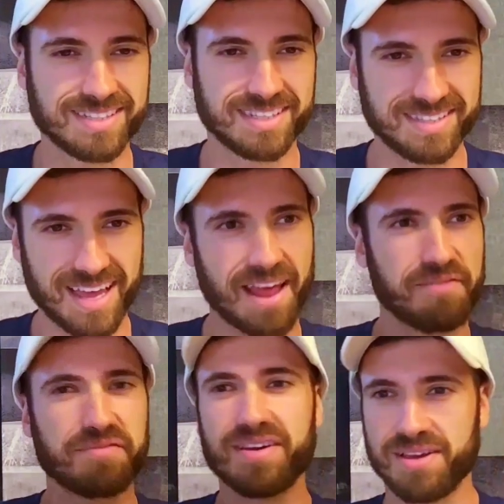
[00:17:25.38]
that
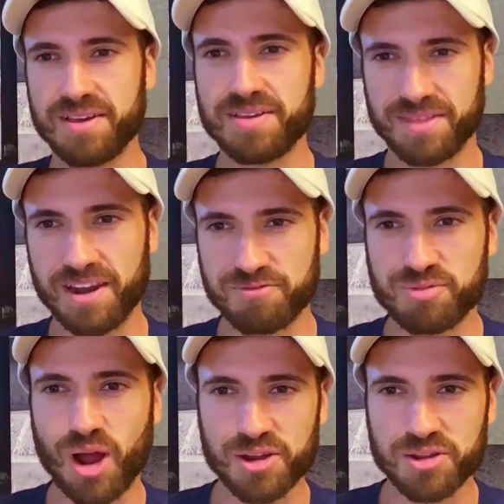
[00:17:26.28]
have
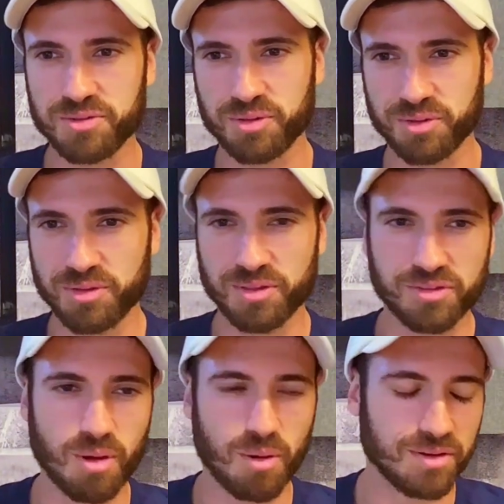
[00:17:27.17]
brought you to this
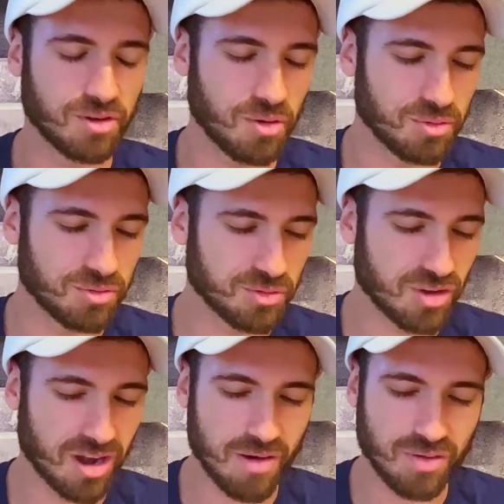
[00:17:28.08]
moment. So
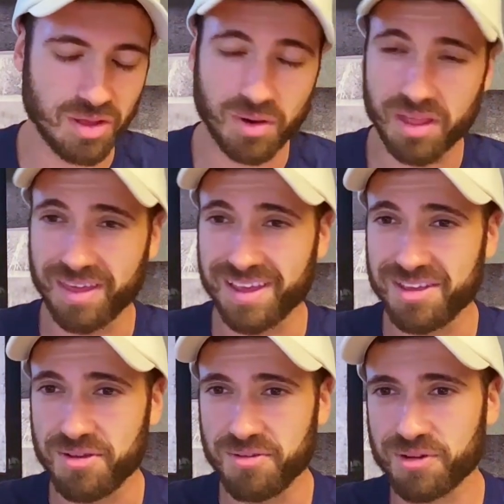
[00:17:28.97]
John, I really want to thank
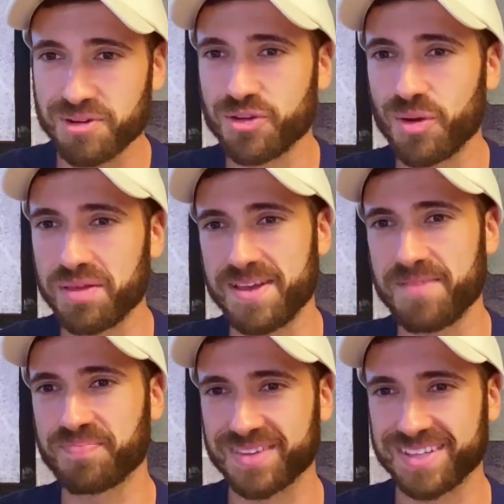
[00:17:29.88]
you for joining me
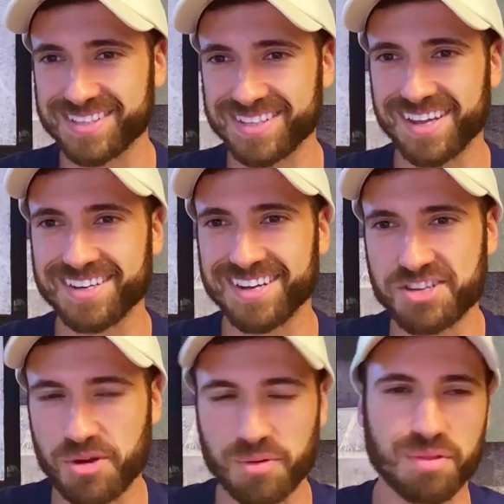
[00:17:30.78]
and
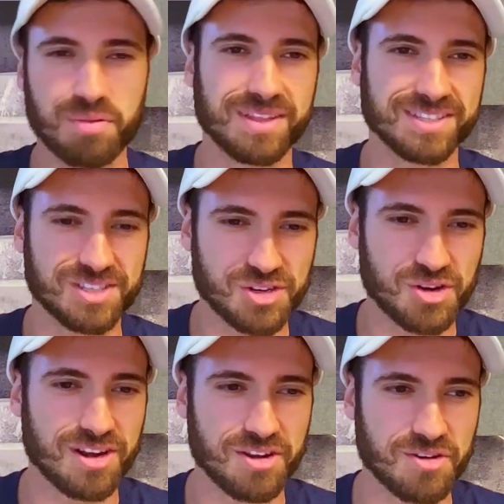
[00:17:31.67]
sharing with me this
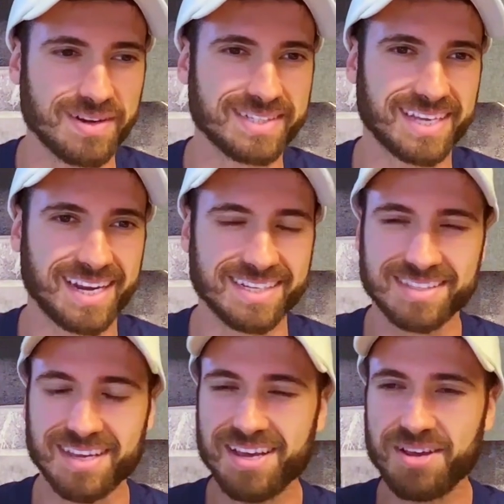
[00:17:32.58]
journey and your insights.
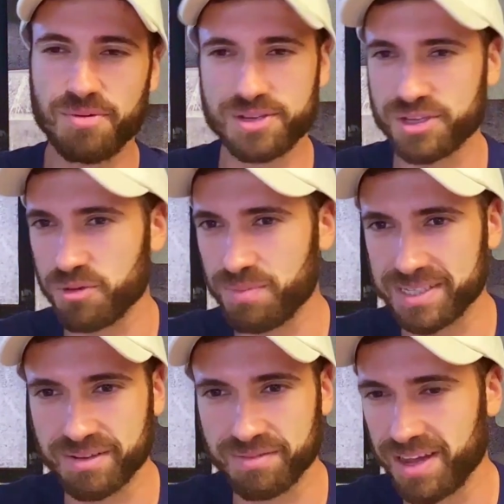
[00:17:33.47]
Wishing you
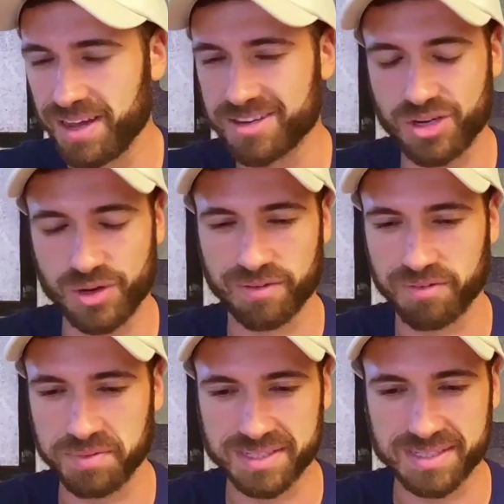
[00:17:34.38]
best of luck, cheering
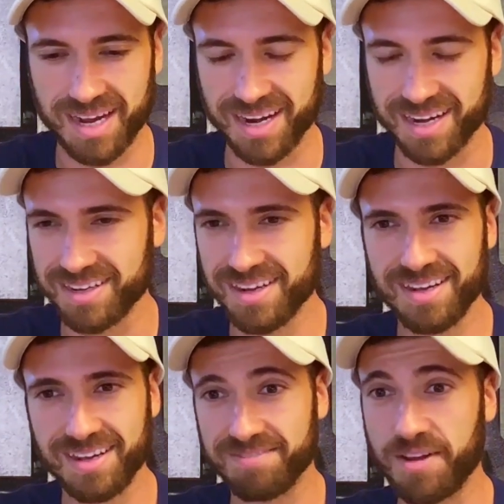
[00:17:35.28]
from the side.
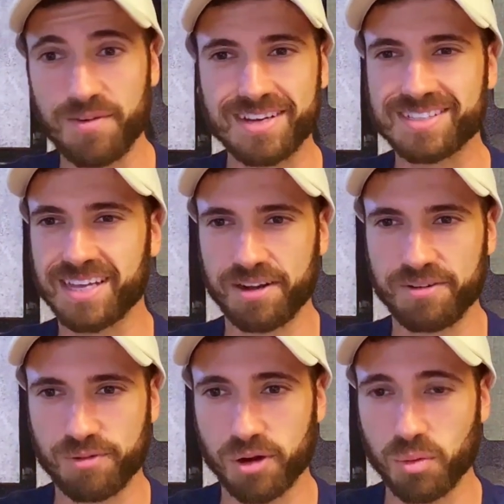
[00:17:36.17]
Very excited
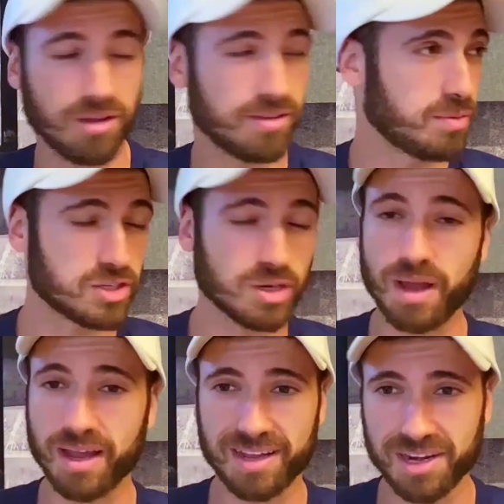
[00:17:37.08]
for a world in which I'm
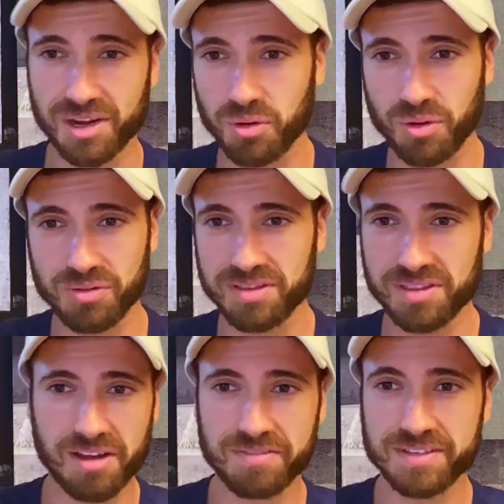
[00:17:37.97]
not going to get a cold in the
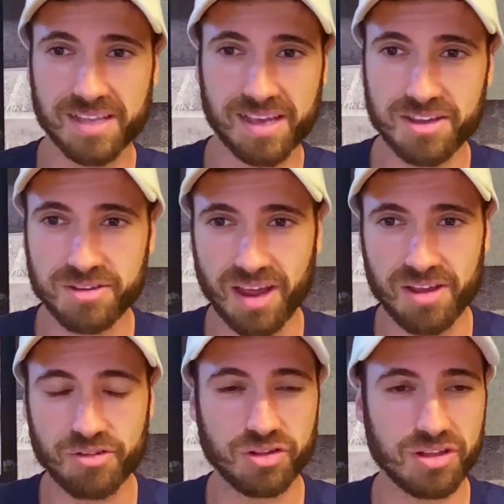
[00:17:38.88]
office like I
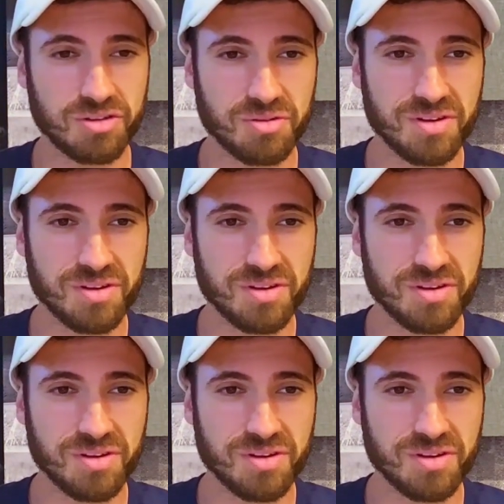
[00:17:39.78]
usually do,